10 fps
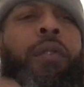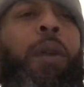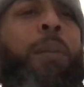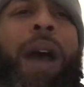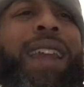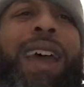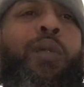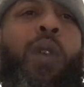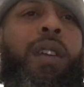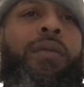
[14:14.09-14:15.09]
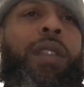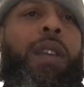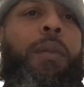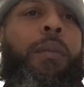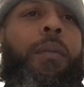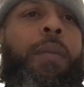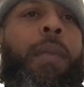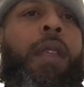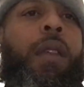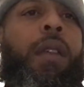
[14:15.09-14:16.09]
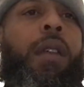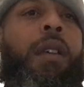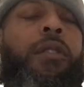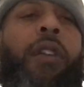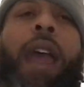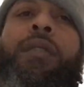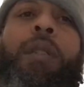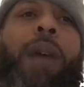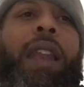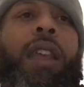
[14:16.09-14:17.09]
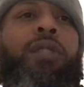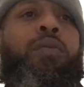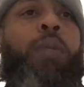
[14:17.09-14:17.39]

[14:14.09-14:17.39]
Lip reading: It might not work for them, for everybody else,